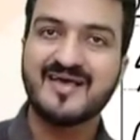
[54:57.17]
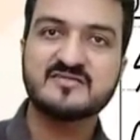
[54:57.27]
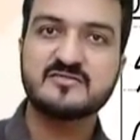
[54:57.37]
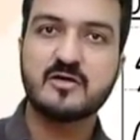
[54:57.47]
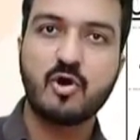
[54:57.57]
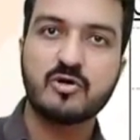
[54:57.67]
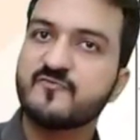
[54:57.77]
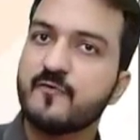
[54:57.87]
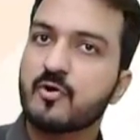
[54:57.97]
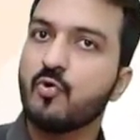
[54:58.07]
is the cost
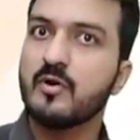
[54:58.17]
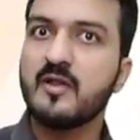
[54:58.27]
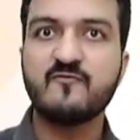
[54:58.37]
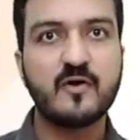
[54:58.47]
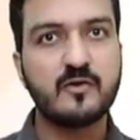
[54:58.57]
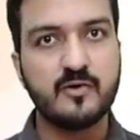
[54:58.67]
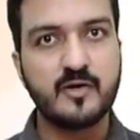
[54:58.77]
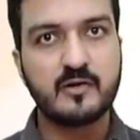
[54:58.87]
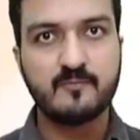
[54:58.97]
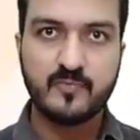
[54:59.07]
for only 1
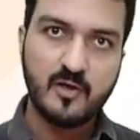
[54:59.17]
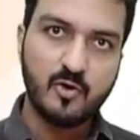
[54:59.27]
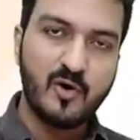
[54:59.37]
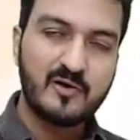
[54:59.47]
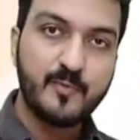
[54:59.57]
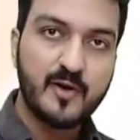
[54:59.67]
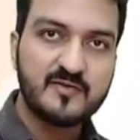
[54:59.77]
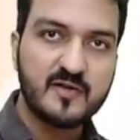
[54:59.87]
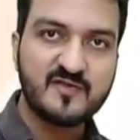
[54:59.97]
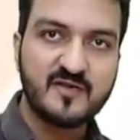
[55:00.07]
unit.
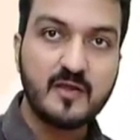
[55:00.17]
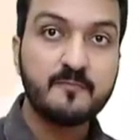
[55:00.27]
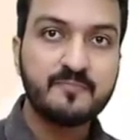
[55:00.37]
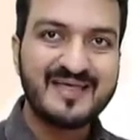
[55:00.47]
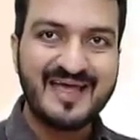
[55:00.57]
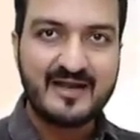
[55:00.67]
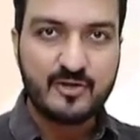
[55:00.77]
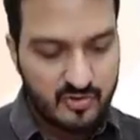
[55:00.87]
1.33 into